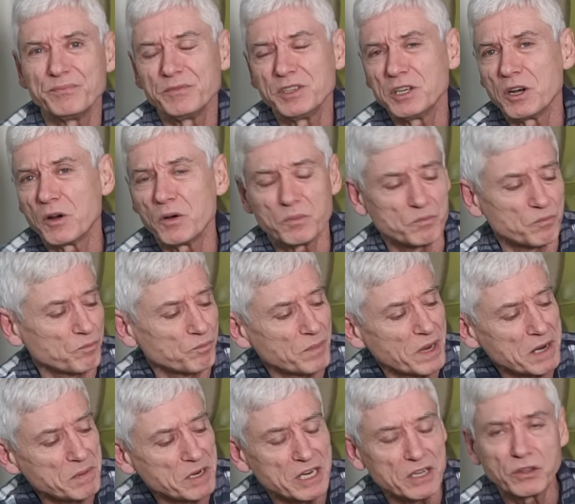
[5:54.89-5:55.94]
you know,
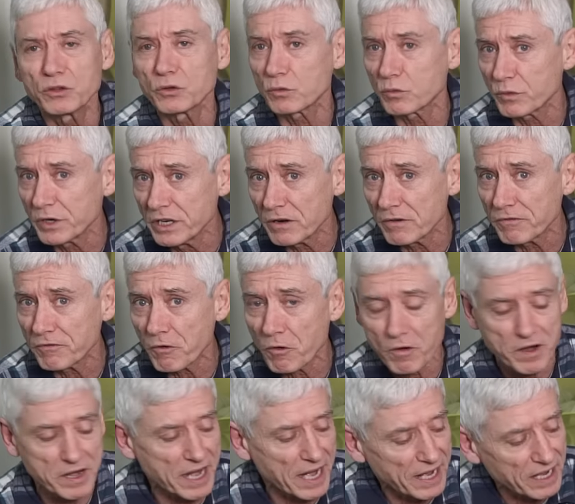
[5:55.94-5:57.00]
maybe 3 or
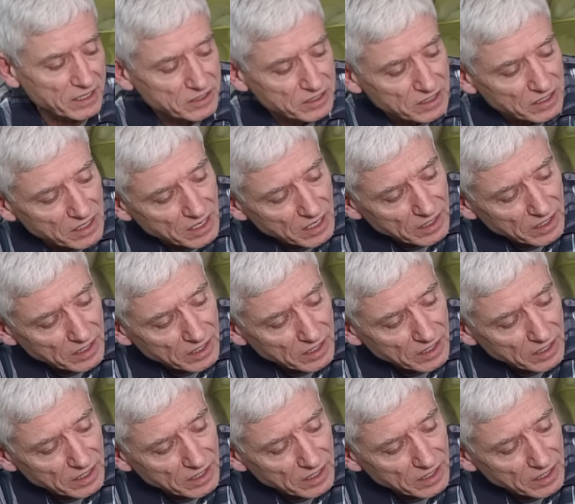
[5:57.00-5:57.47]
4 days.